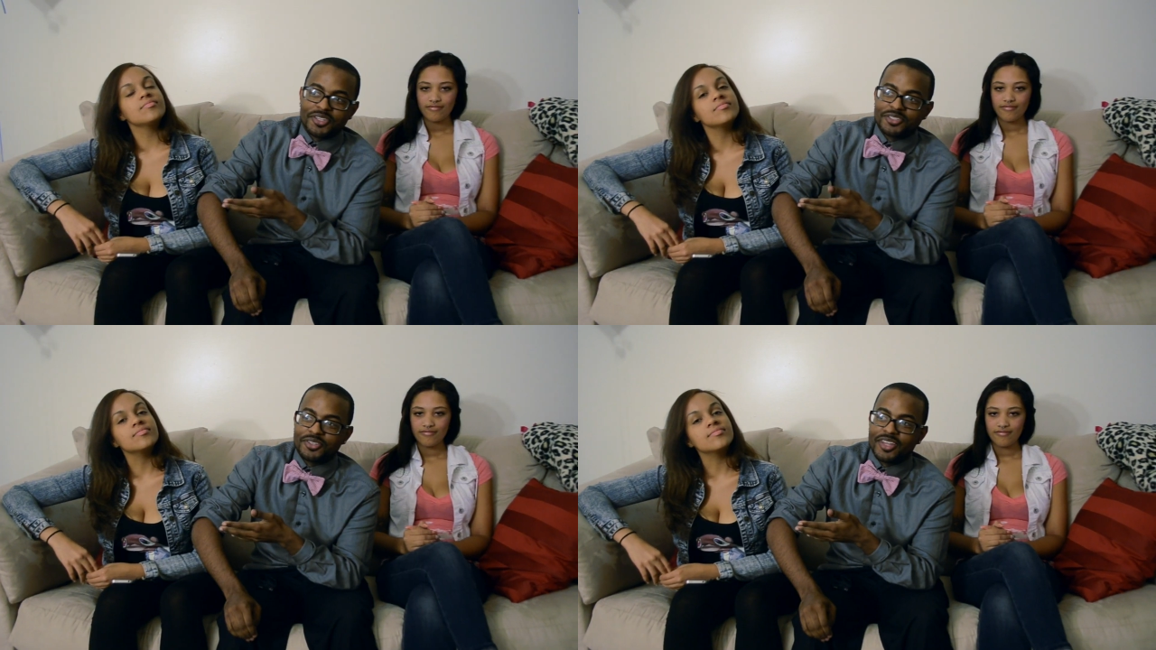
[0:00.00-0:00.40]
Speaker 1: to
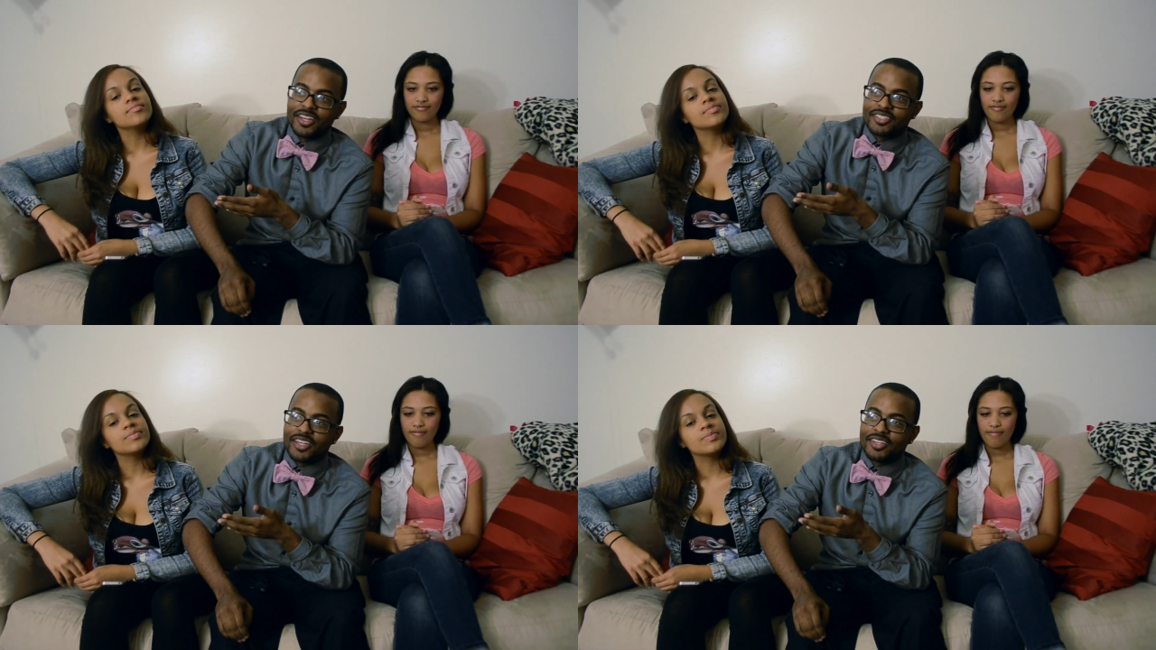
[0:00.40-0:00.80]
touch on that.
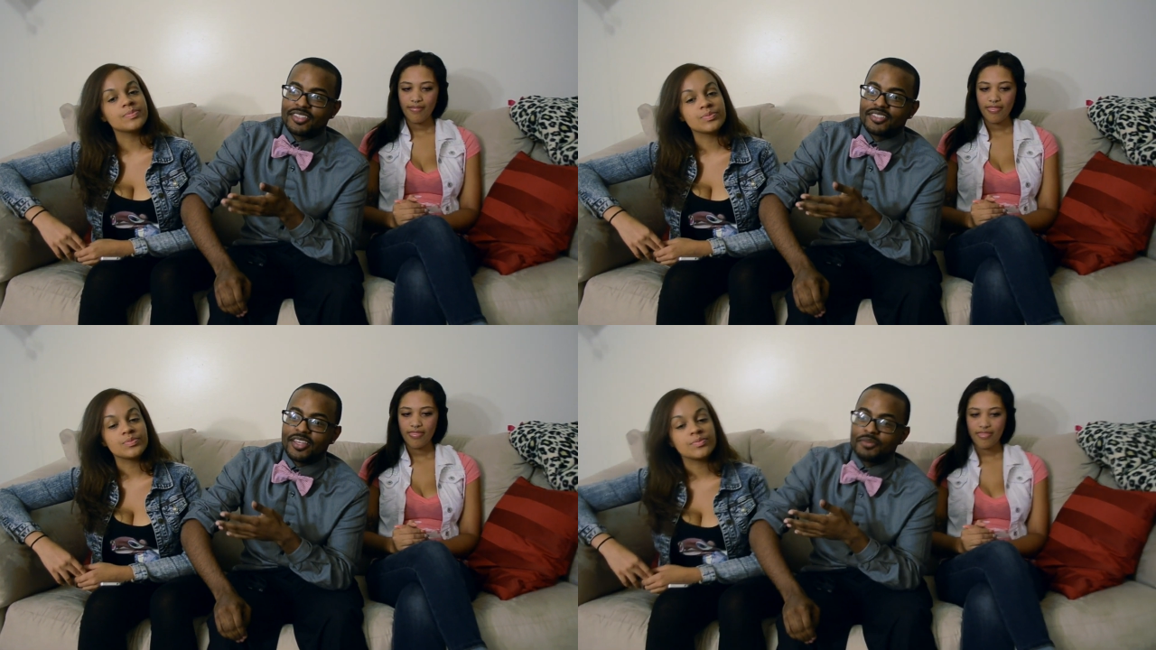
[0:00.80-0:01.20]
That's kind
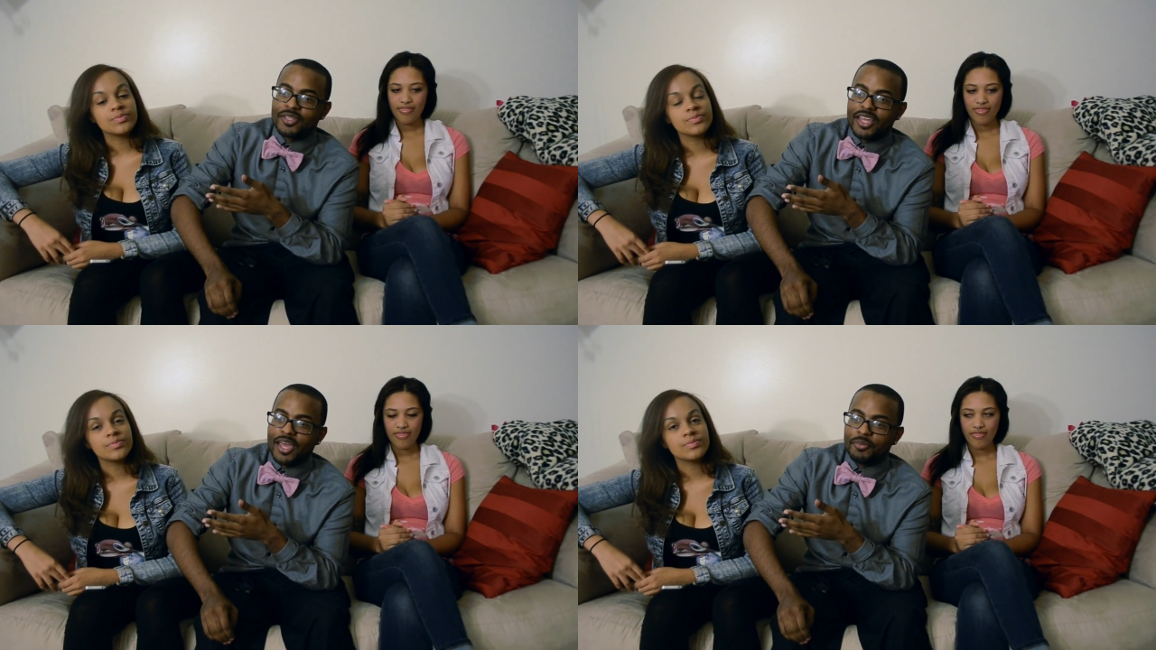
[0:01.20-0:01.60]
of the same
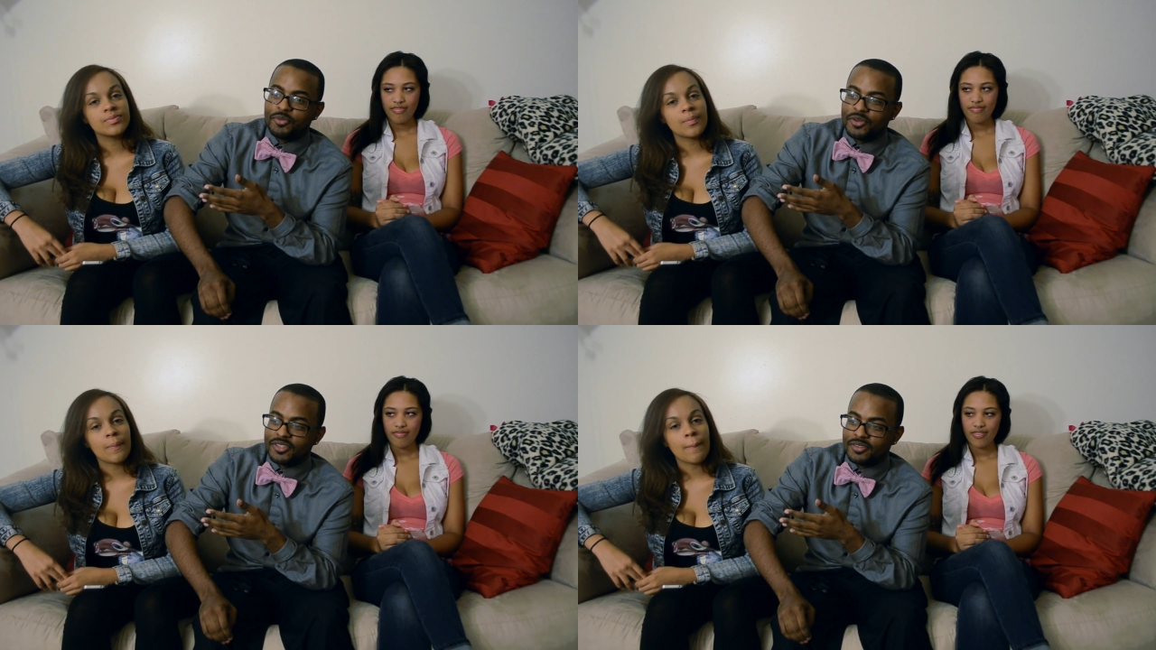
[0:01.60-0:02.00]
thing that
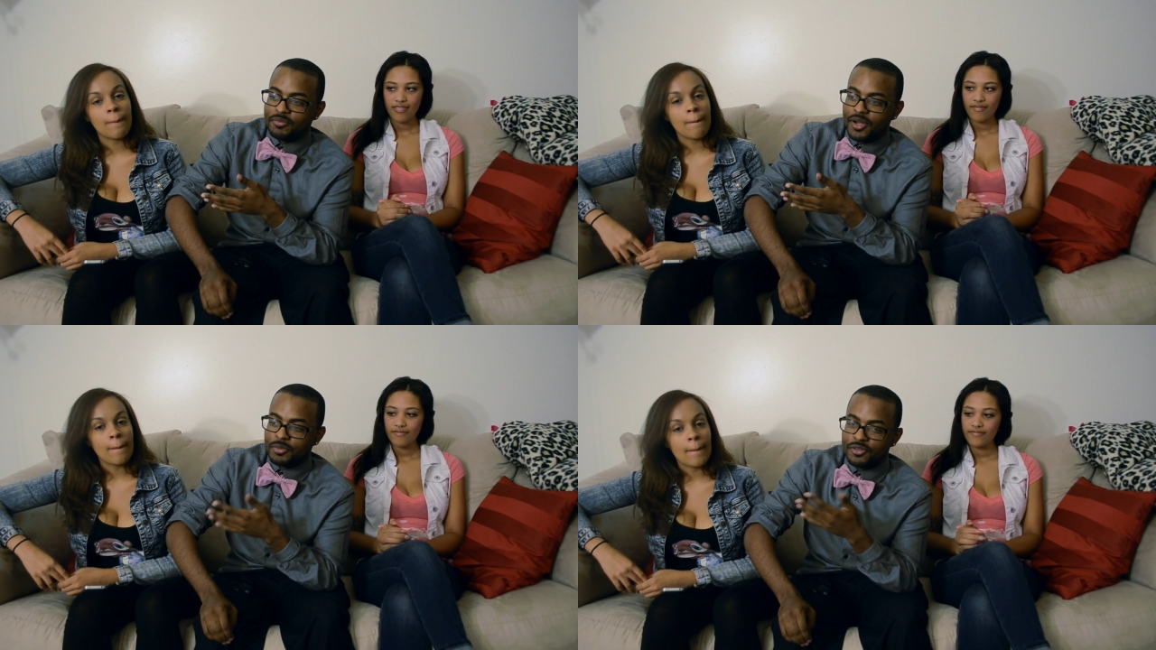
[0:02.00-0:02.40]
happened with
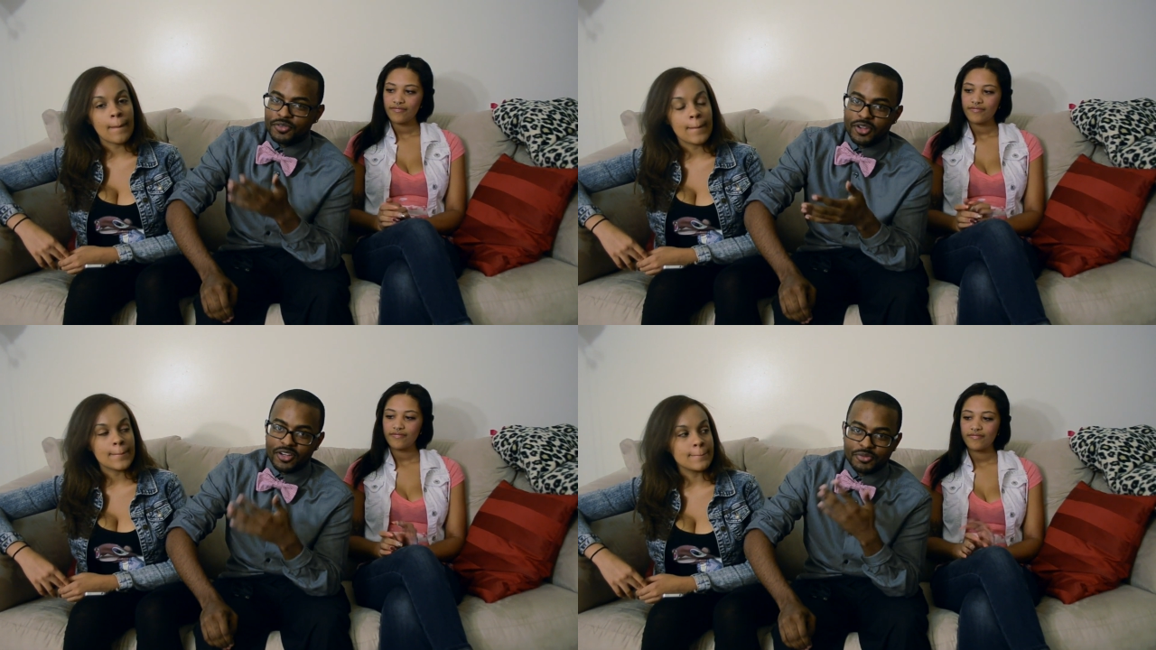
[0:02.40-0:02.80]
my
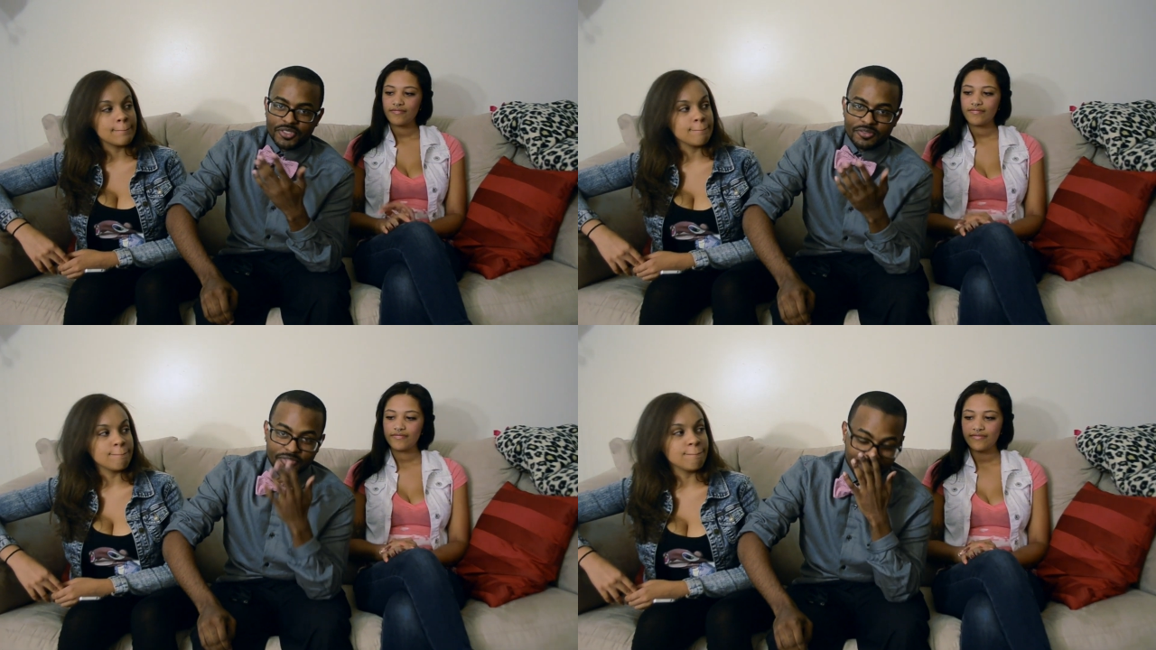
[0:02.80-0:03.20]
beautiful dark
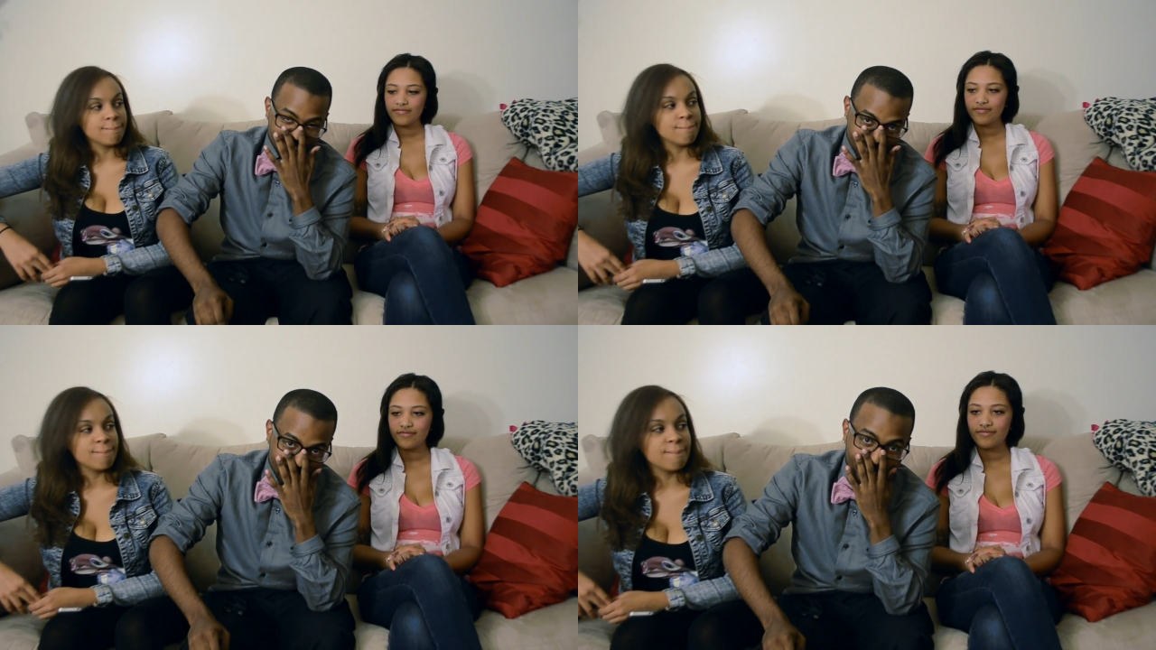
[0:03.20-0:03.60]
twisted
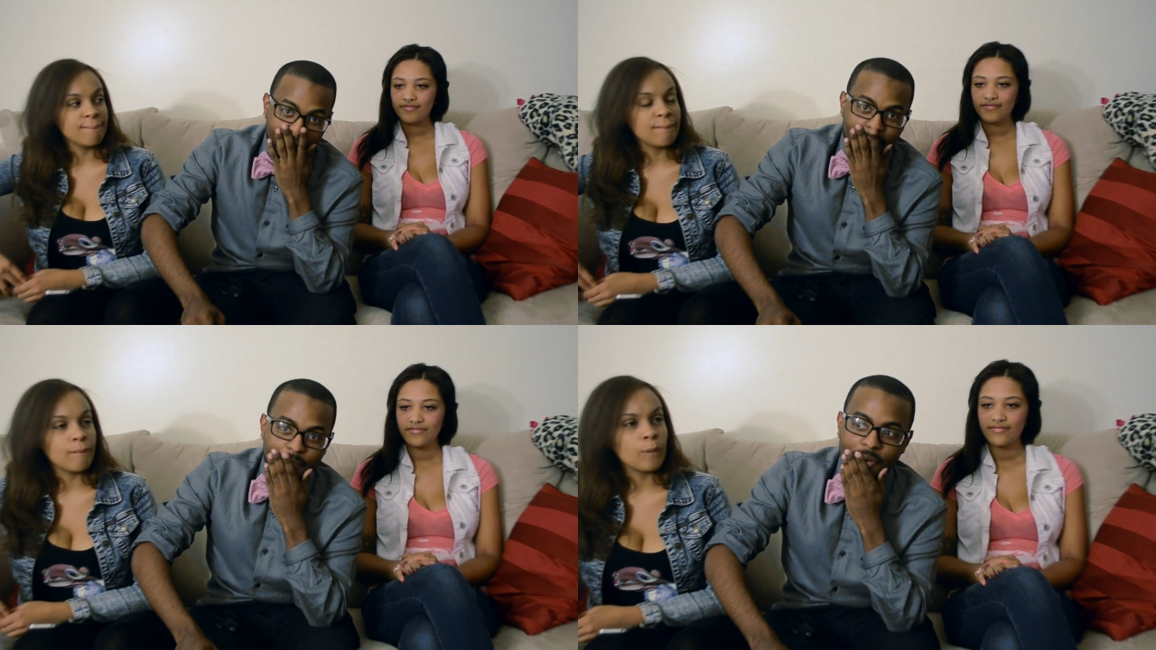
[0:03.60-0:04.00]
fantasy
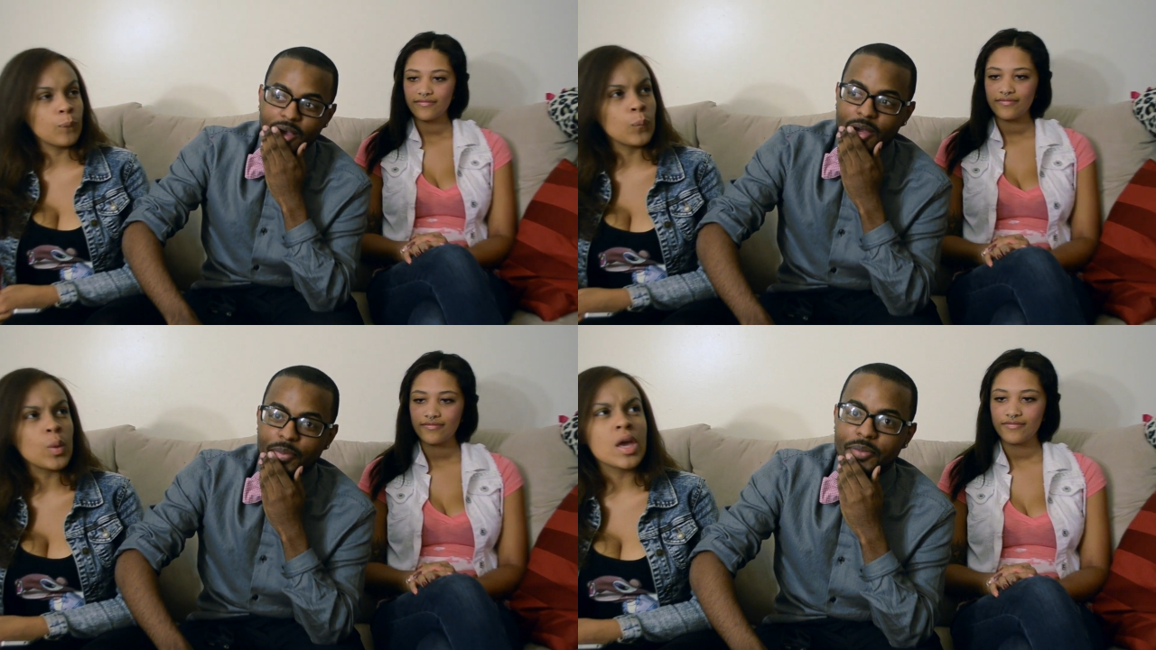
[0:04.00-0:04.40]

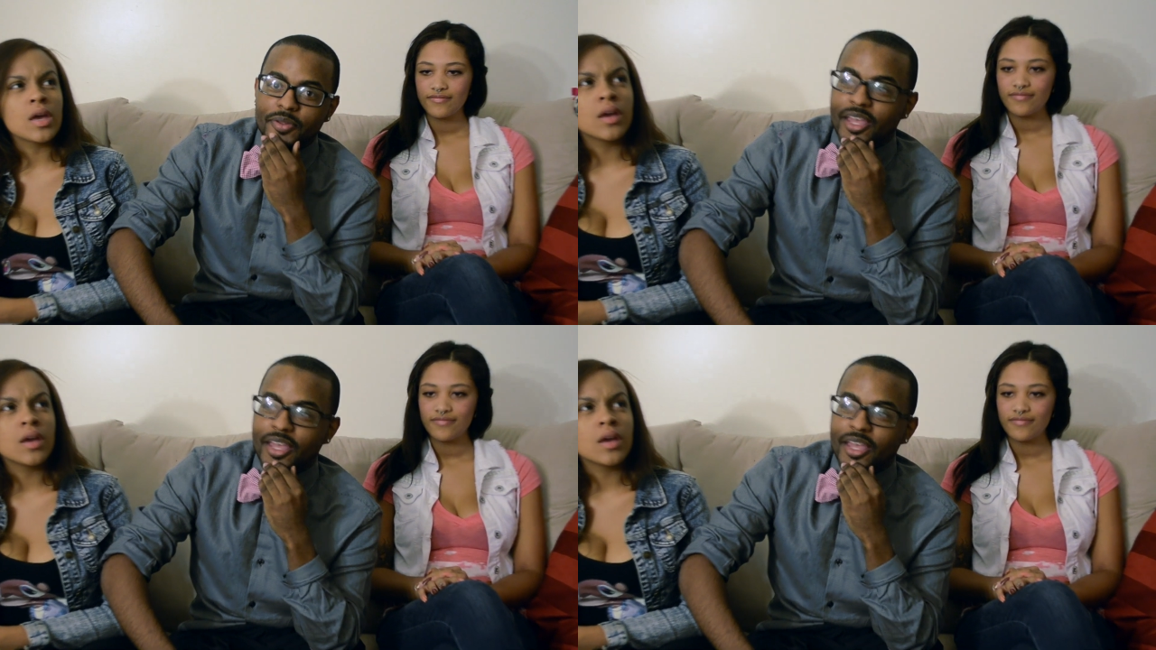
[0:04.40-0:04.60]
uh, people